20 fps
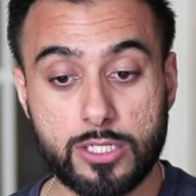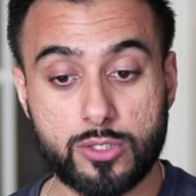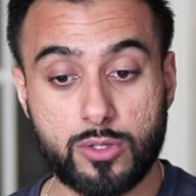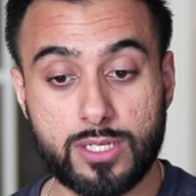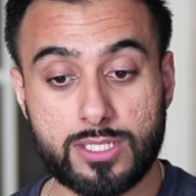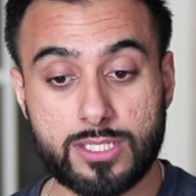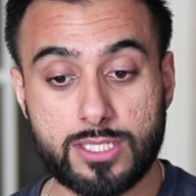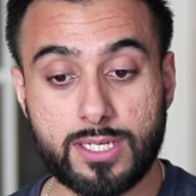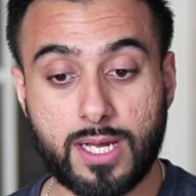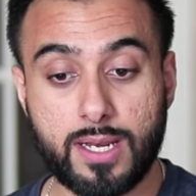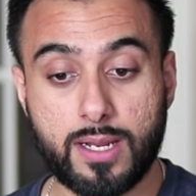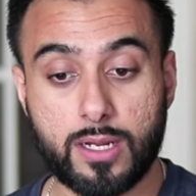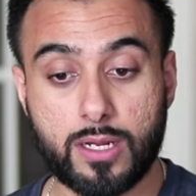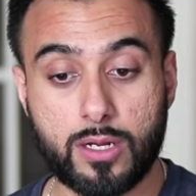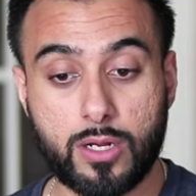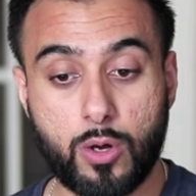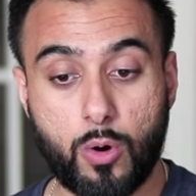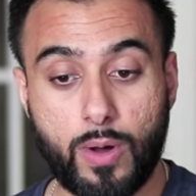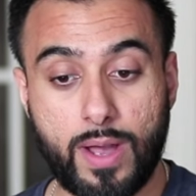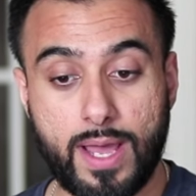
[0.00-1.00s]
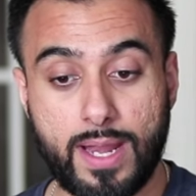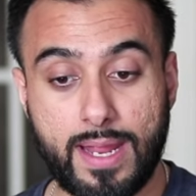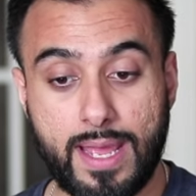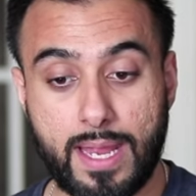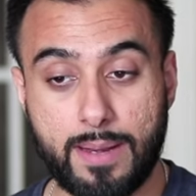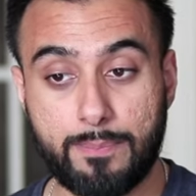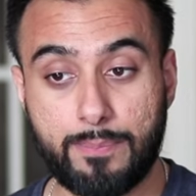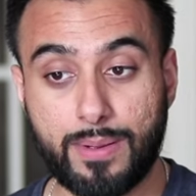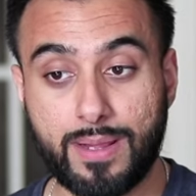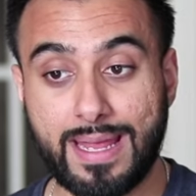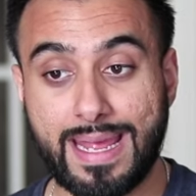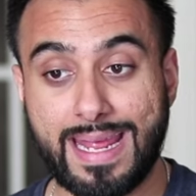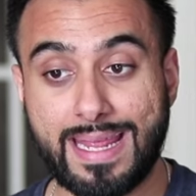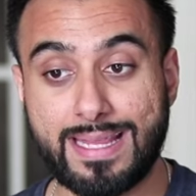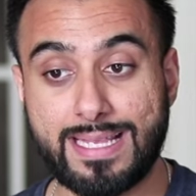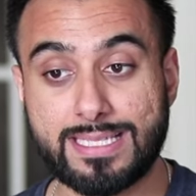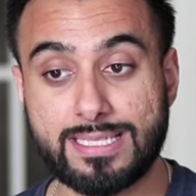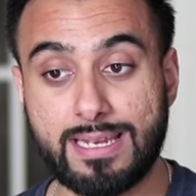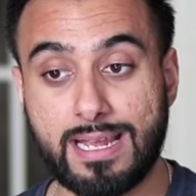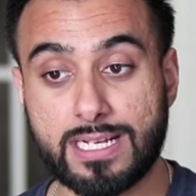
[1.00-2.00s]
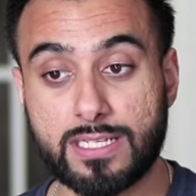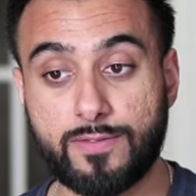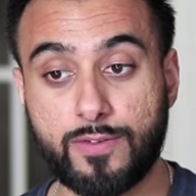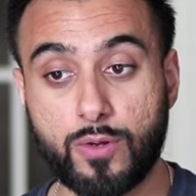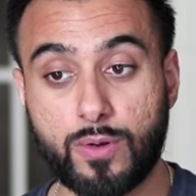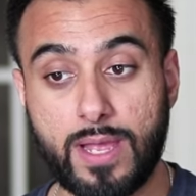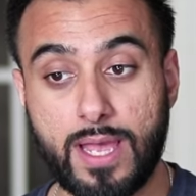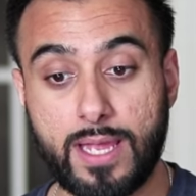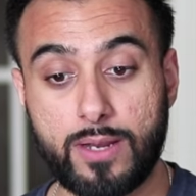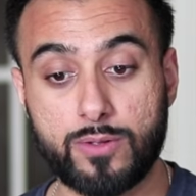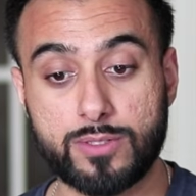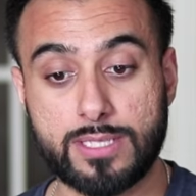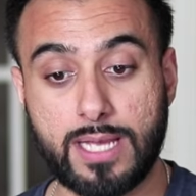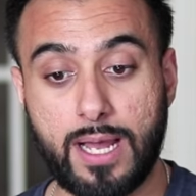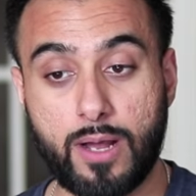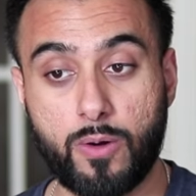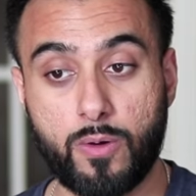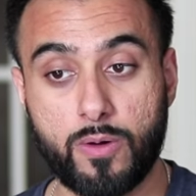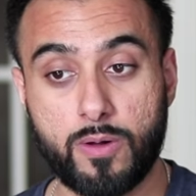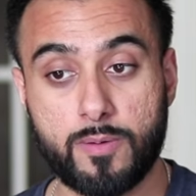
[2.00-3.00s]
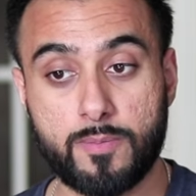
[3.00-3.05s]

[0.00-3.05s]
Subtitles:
So let's just kind of go ahead and play these next few candles out.